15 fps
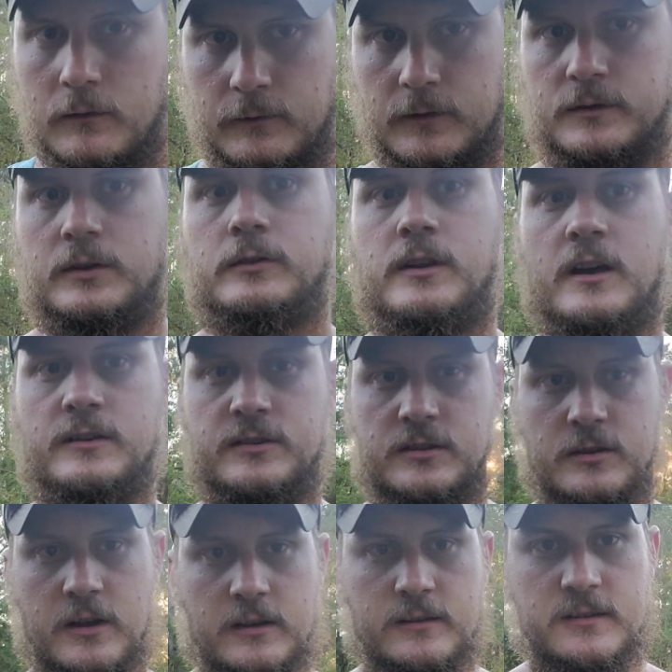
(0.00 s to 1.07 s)
2 days
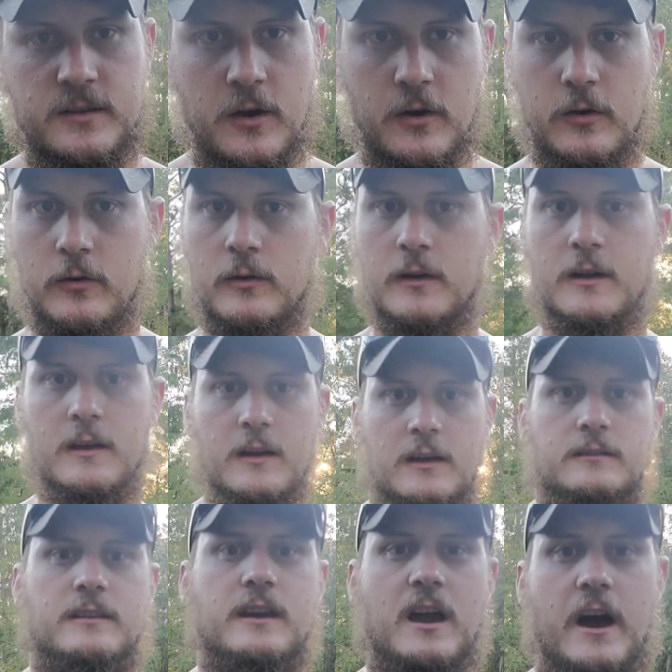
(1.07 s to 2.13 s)
straight. So
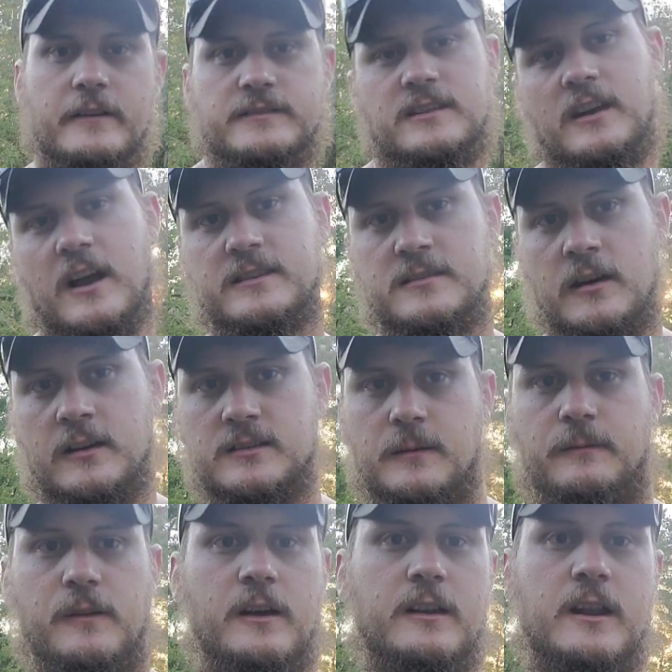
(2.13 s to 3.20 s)
they obviously got stuck in some
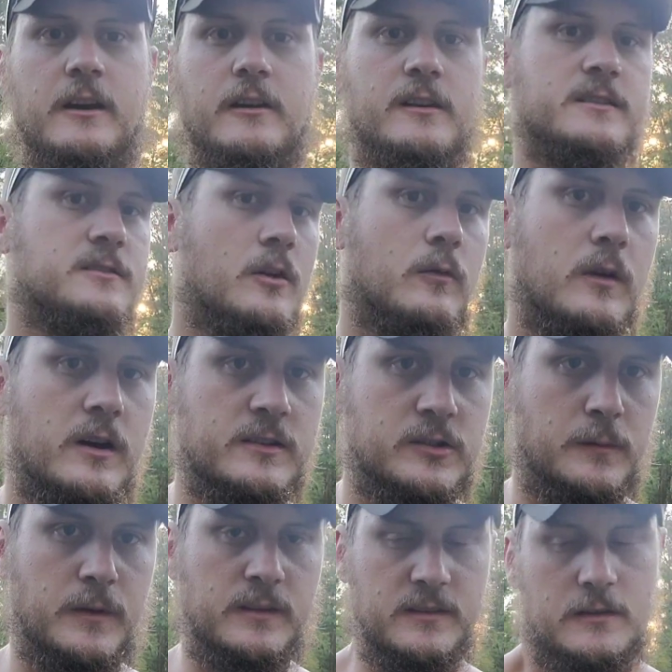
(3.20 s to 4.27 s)
flood areas. No worries,
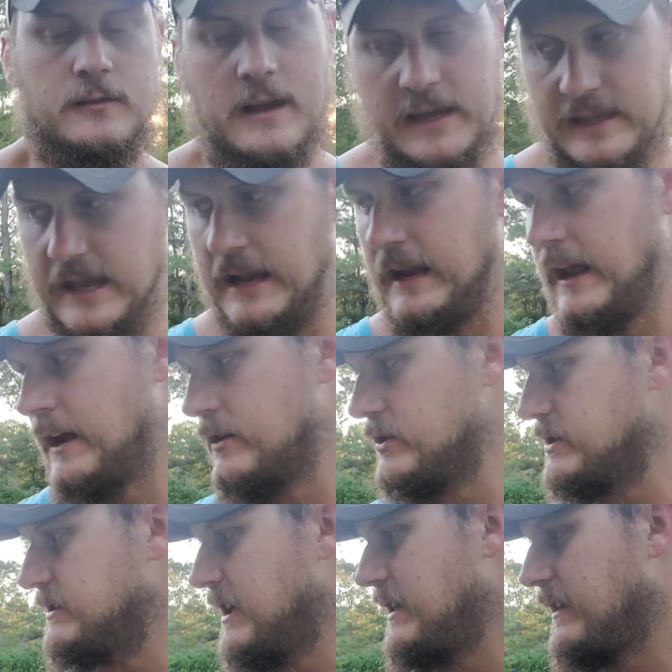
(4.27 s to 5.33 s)
no big deal. I get it, I
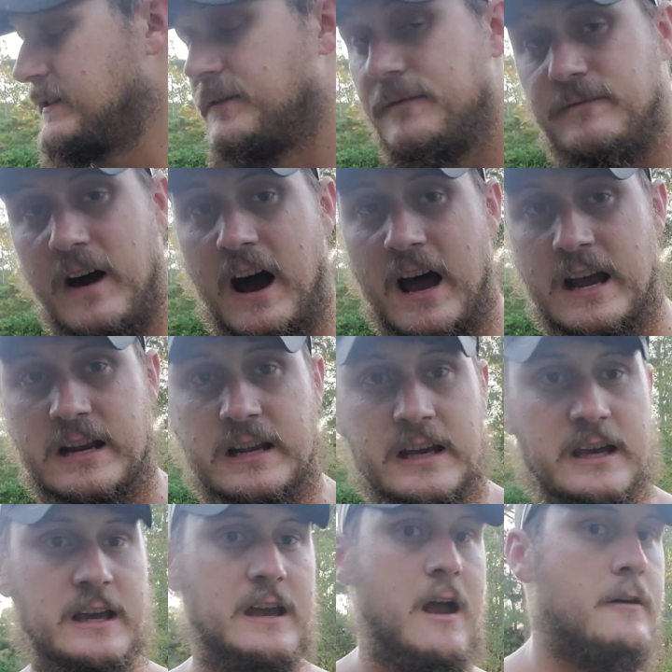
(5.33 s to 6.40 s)
understand, it's fine.
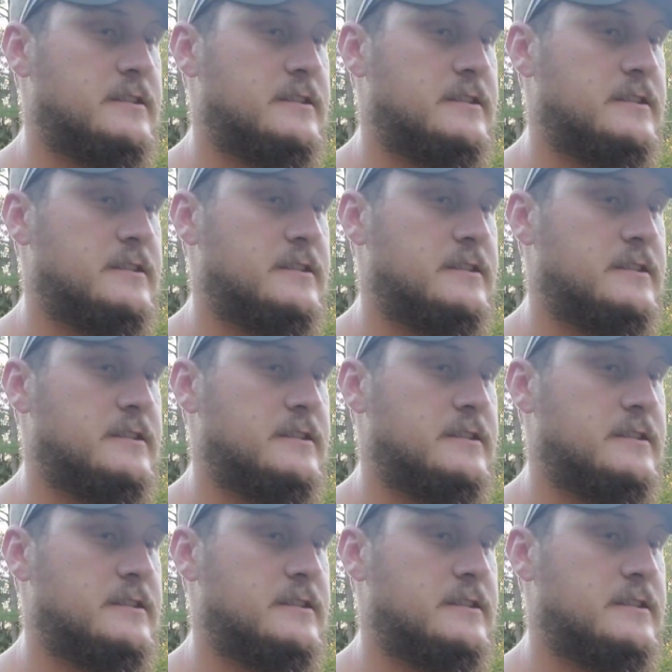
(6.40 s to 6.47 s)
I